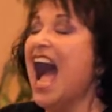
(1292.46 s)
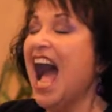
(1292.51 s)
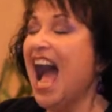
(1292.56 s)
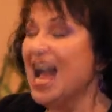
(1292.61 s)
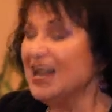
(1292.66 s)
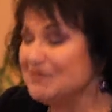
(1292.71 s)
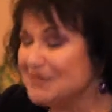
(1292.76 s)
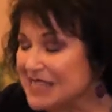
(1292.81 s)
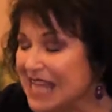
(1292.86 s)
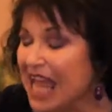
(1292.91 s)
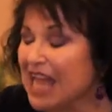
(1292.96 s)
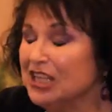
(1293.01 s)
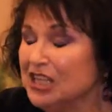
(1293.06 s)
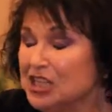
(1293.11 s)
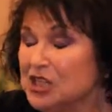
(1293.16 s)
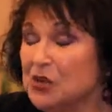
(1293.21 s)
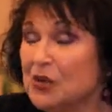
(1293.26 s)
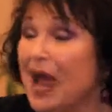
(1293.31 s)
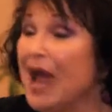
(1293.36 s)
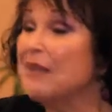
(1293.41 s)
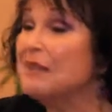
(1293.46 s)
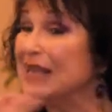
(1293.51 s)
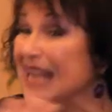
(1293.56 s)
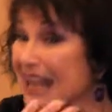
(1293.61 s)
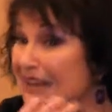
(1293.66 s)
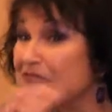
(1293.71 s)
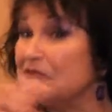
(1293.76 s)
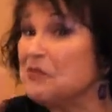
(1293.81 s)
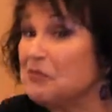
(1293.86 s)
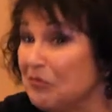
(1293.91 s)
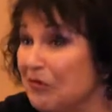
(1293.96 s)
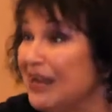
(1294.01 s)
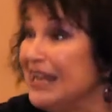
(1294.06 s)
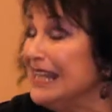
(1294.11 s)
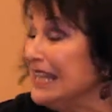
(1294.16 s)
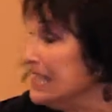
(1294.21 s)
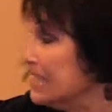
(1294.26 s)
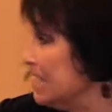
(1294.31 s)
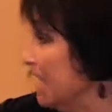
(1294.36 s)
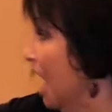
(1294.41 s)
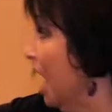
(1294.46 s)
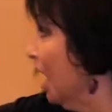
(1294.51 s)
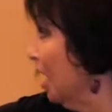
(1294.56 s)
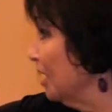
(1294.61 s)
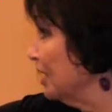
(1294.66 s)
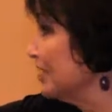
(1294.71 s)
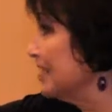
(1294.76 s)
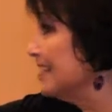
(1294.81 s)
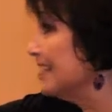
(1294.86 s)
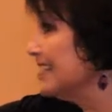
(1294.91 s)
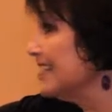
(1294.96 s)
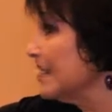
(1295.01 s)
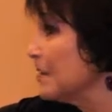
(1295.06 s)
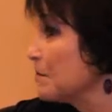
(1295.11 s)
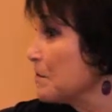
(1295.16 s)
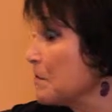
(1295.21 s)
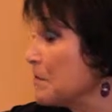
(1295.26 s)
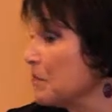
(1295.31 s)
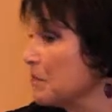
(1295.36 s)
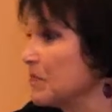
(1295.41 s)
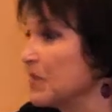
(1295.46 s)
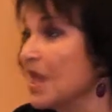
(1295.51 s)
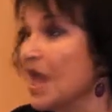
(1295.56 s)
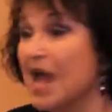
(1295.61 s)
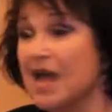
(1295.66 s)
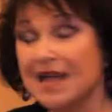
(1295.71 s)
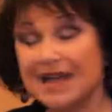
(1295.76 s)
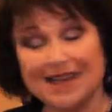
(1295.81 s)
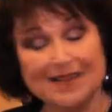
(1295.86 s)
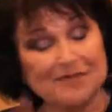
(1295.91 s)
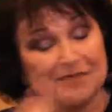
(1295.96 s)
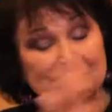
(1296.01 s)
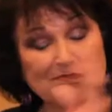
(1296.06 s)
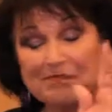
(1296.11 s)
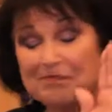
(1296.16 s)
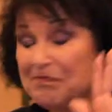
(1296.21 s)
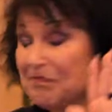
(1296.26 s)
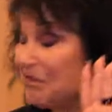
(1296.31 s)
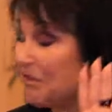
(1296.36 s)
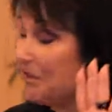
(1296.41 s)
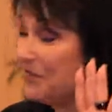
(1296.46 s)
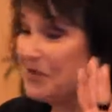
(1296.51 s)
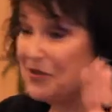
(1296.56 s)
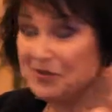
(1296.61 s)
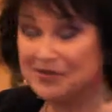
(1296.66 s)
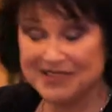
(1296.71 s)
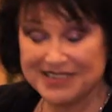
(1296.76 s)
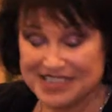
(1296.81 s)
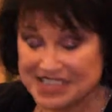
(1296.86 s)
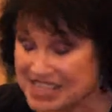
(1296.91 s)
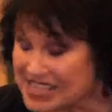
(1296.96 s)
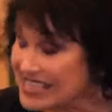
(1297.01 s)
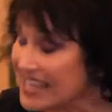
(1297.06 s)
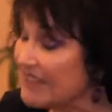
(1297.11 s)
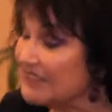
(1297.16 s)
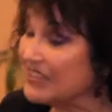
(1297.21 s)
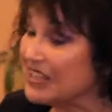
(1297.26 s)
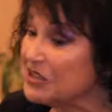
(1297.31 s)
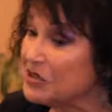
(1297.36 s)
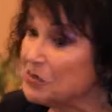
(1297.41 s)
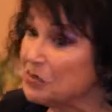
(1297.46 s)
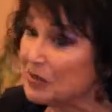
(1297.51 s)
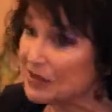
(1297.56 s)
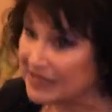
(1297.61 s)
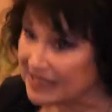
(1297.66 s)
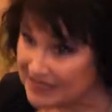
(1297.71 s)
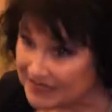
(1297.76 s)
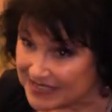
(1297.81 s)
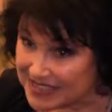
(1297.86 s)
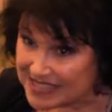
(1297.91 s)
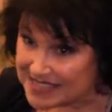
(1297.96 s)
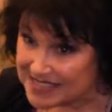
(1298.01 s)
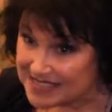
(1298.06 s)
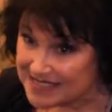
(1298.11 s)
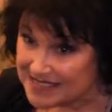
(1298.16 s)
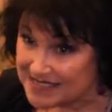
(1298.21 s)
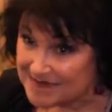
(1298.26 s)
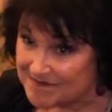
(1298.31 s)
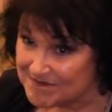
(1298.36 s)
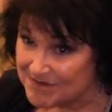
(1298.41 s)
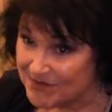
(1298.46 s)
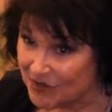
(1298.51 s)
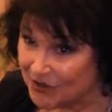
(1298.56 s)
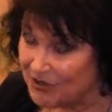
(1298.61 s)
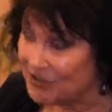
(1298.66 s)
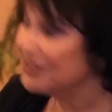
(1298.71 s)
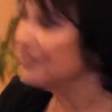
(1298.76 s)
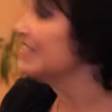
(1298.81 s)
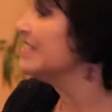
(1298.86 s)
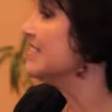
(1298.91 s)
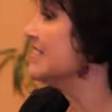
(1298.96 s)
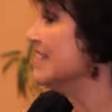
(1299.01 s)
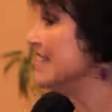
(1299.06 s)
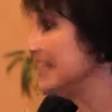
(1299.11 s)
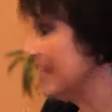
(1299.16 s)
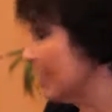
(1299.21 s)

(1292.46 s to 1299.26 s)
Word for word: I'm telling you, I mean, after praying in tongues, you just have to either believe this or you're going to say